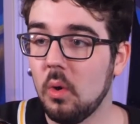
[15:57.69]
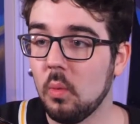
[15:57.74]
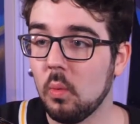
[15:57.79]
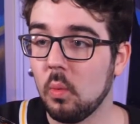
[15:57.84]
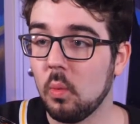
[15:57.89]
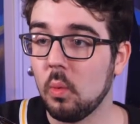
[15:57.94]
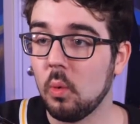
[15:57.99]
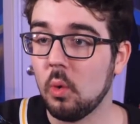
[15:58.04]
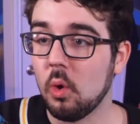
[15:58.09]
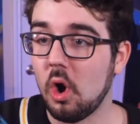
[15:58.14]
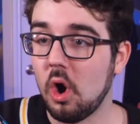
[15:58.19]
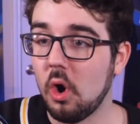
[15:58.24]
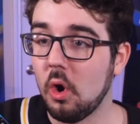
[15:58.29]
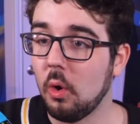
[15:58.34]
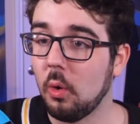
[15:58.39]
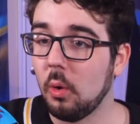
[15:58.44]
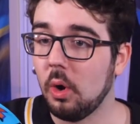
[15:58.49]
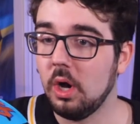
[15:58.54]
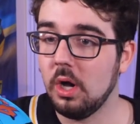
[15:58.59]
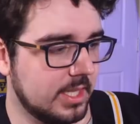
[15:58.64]

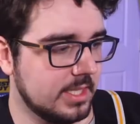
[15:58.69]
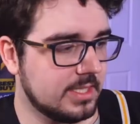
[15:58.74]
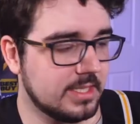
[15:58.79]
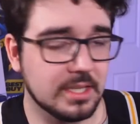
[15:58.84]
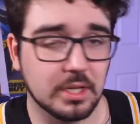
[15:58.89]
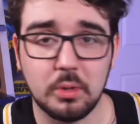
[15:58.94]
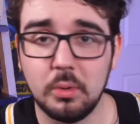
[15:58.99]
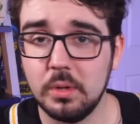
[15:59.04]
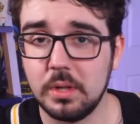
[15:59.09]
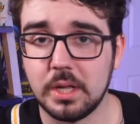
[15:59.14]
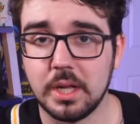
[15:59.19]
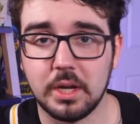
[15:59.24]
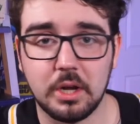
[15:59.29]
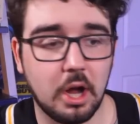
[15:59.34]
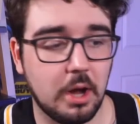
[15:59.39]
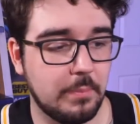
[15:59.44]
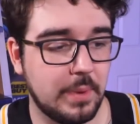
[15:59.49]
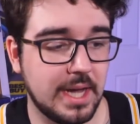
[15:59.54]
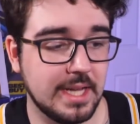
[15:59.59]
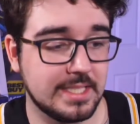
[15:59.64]
Whoa. This is a cool looking
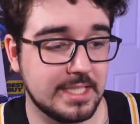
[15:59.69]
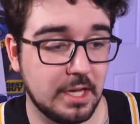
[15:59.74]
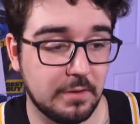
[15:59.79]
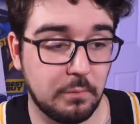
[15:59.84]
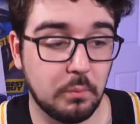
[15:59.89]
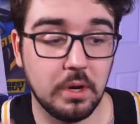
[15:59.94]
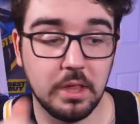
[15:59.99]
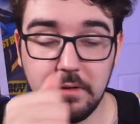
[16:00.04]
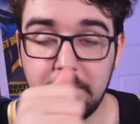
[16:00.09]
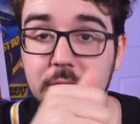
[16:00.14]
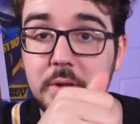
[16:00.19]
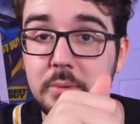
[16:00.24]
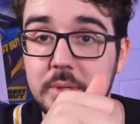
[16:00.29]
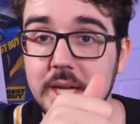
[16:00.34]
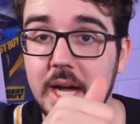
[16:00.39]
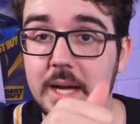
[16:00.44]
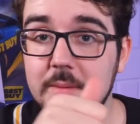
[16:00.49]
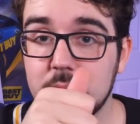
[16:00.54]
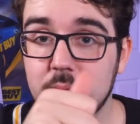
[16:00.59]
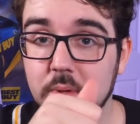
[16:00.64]
car by itself. One of the few
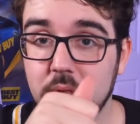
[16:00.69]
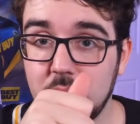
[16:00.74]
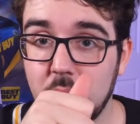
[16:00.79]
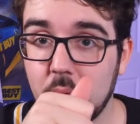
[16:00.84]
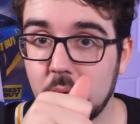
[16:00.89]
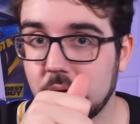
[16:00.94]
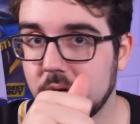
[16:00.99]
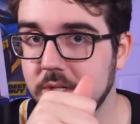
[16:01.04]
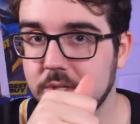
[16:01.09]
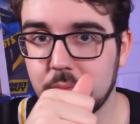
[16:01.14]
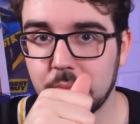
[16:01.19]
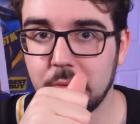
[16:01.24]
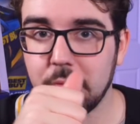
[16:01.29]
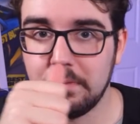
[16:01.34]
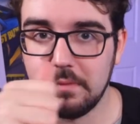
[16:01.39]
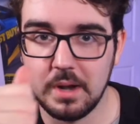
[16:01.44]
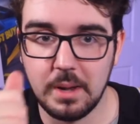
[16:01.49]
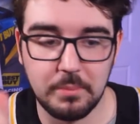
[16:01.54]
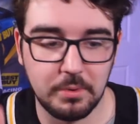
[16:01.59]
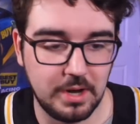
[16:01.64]
times where the orange
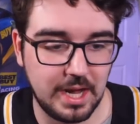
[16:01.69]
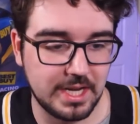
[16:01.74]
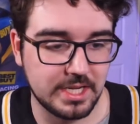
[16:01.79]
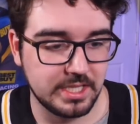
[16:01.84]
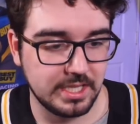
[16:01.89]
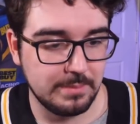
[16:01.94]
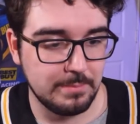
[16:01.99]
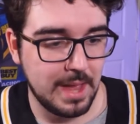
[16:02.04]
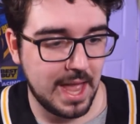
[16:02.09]
roof number actually